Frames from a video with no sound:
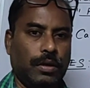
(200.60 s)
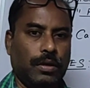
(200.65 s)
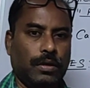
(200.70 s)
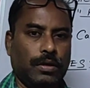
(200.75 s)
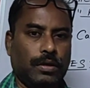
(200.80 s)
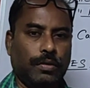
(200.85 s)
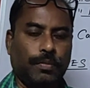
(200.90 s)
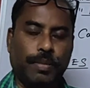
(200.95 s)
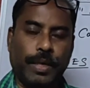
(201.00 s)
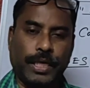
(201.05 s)

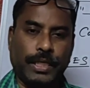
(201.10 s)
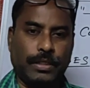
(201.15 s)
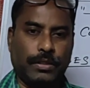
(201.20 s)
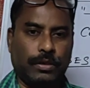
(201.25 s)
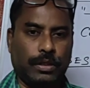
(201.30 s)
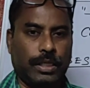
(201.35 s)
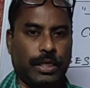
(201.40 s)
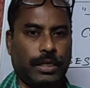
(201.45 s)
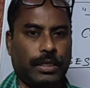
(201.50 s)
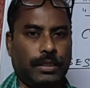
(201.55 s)
So
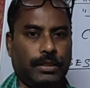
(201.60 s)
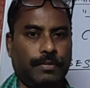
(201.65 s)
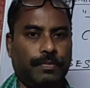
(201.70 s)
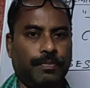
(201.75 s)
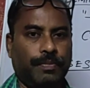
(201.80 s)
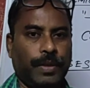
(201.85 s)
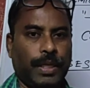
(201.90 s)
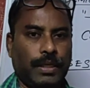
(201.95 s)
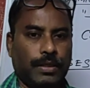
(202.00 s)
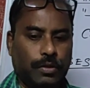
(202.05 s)
fracture, that is.
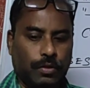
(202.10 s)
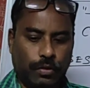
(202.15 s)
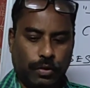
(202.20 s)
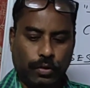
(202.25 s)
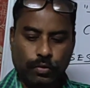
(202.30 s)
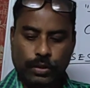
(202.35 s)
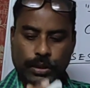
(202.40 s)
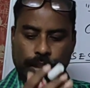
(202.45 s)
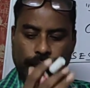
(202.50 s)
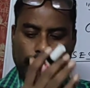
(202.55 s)
So
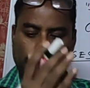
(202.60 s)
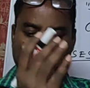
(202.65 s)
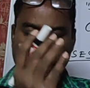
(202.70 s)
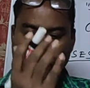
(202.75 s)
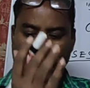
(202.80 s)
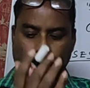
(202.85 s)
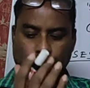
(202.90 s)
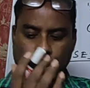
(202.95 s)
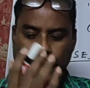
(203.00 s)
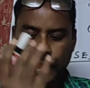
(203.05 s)
to set
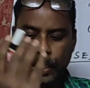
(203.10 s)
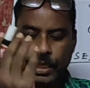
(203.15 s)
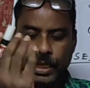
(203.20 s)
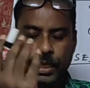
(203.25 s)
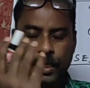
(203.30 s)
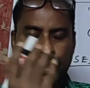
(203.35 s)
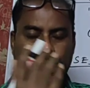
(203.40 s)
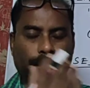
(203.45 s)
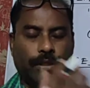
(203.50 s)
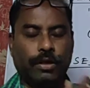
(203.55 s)
once
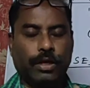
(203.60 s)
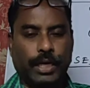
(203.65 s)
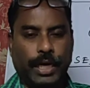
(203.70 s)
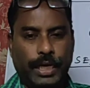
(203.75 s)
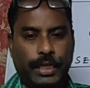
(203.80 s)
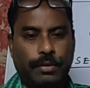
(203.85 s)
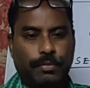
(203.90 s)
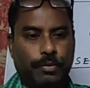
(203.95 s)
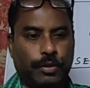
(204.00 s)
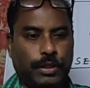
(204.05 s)
again in the
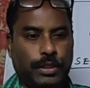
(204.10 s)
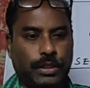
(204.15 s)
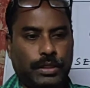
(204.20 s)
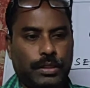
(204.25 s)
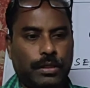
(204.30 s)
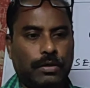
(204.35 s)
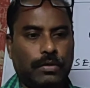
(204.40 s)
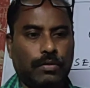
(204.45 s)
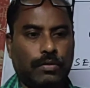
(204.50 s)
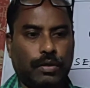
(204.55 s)
right
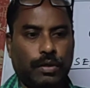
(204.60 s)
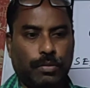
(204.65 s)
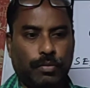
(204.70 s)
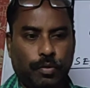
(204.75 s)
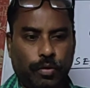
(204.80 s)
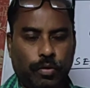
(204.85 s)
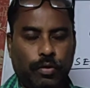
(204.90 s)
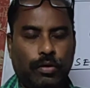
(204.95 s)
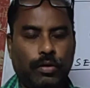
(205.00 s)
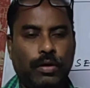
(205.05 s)
position to the
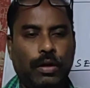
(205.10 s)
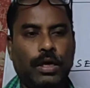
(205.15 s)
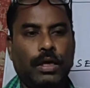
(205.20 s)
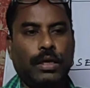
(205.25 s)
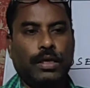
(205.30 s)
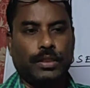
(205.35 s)
bone,